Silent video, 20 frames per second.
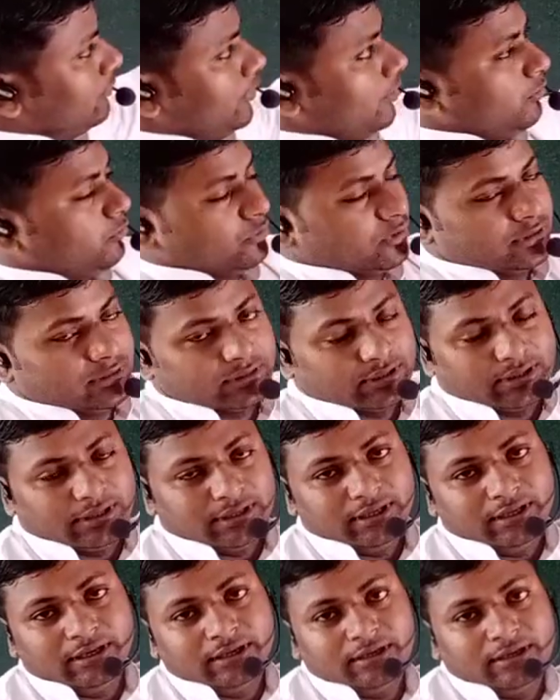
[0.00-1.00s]
found in the
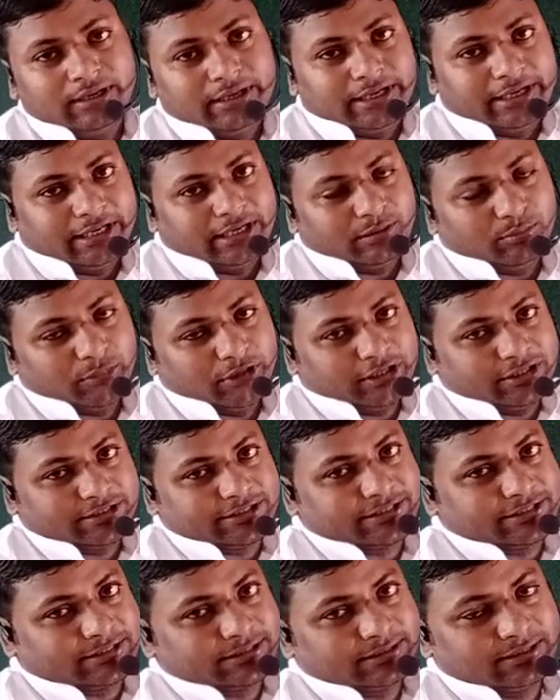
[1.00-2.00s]
animals.
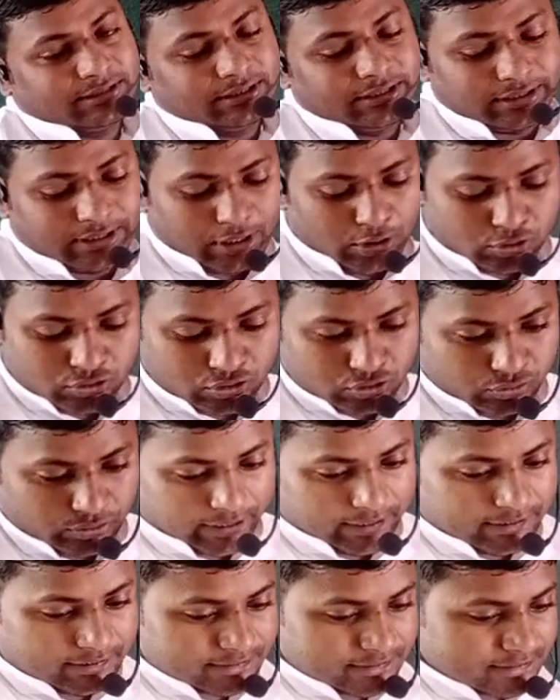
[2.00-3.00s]
Now,
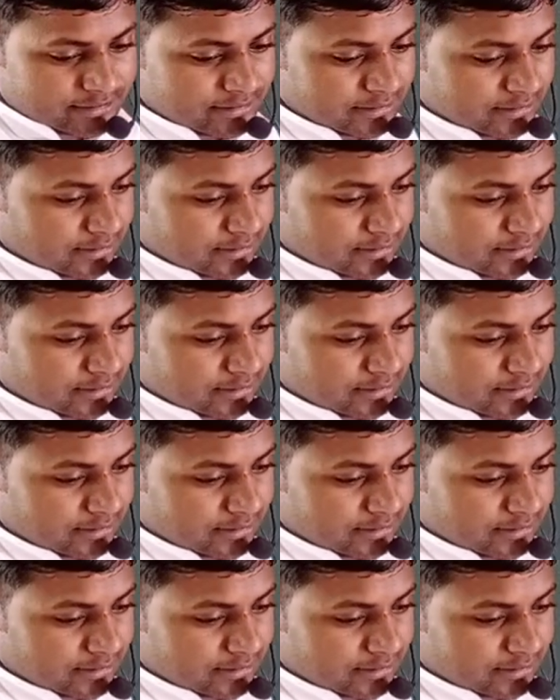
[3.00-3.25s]
students,